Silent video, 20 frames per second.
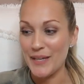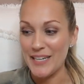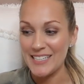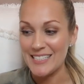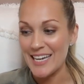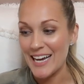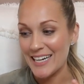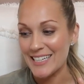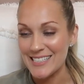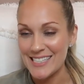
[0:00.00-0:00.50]
like
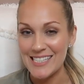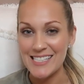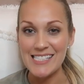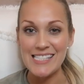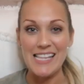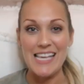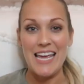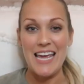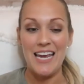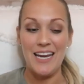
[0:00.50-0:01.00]
Texas
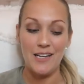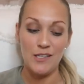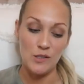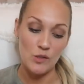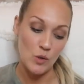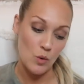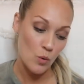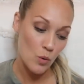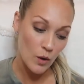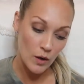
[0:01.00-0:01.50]

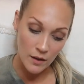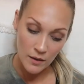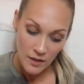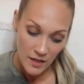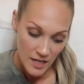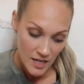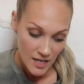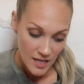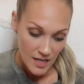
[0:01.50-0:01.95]
things or